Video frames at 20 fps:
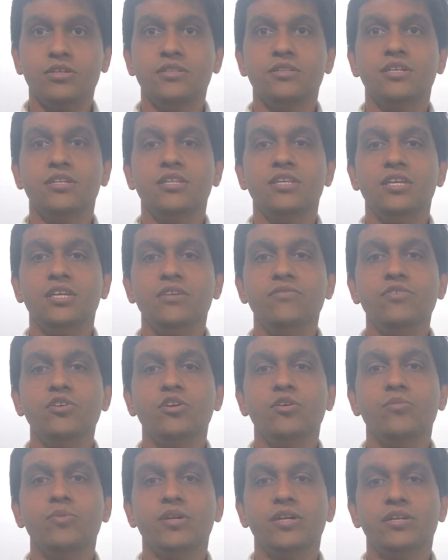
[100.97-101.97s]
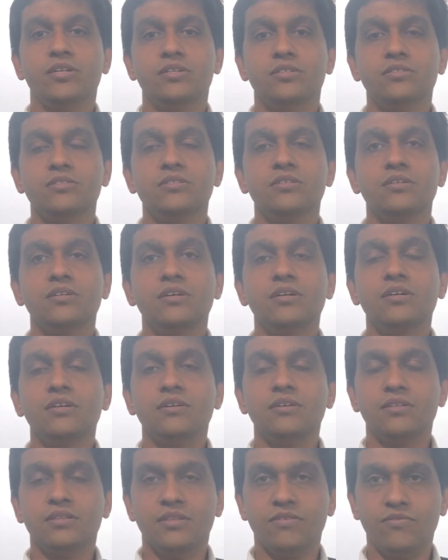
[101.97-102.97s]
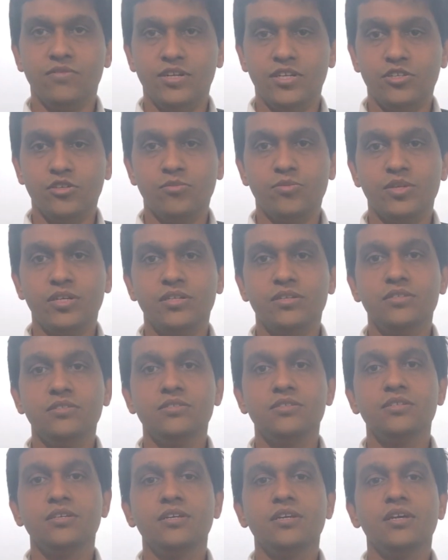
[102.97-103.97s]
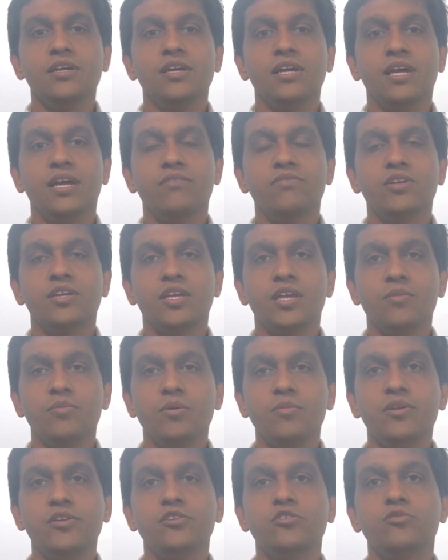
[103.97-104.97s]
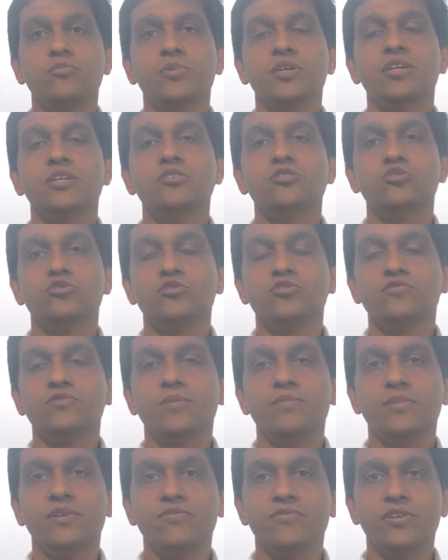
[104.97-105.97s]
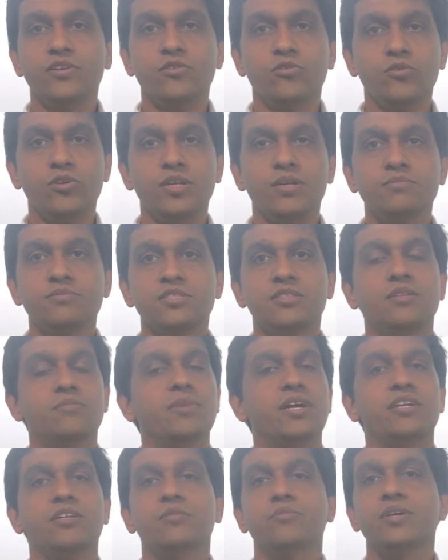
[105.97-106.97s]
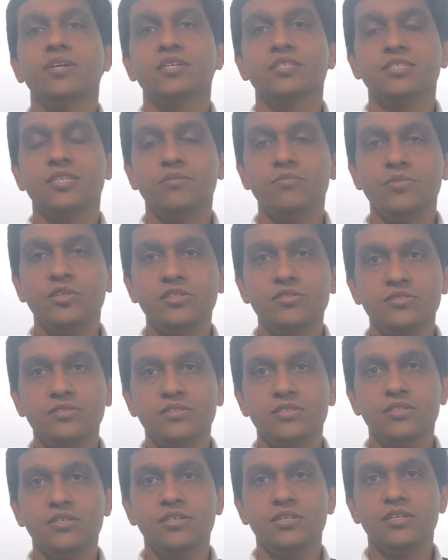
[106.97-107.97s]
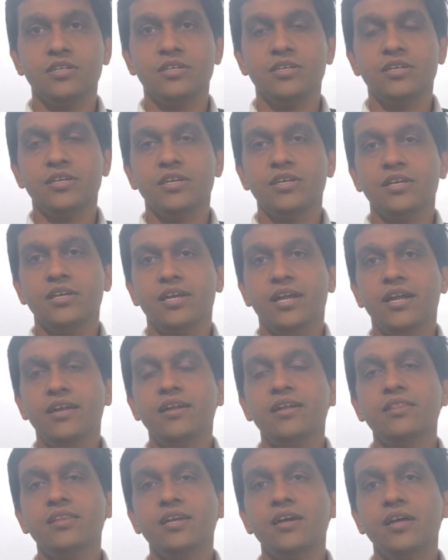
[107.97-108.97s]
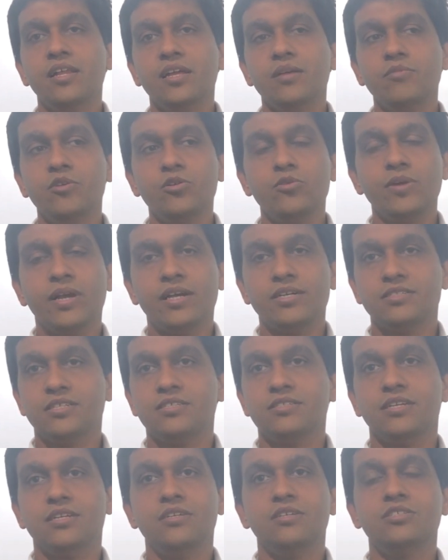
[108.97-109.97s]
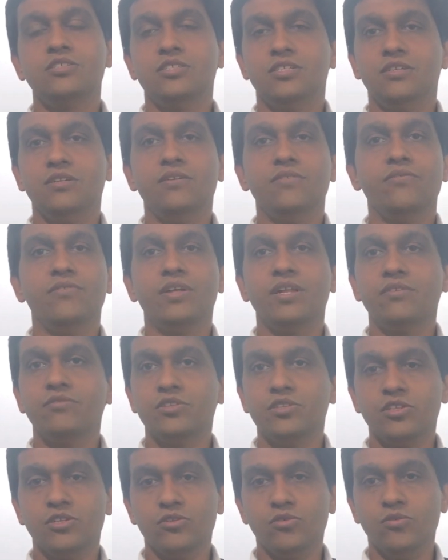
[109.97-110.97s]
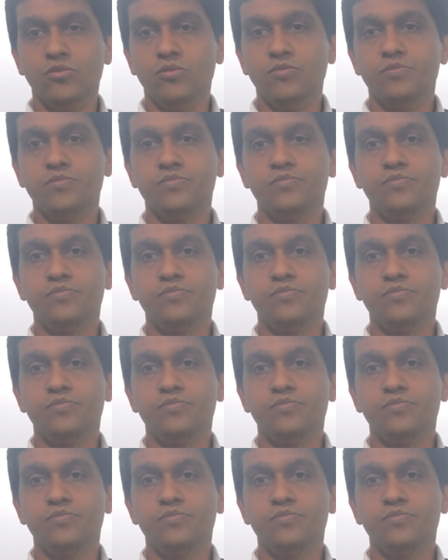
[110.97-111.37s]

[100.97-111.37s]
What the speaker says: that the EV operators, the fleet operators, have the capability to pick and choose from different OEMs and the battery pack assemblers, and that they are able to access energy wherever they go.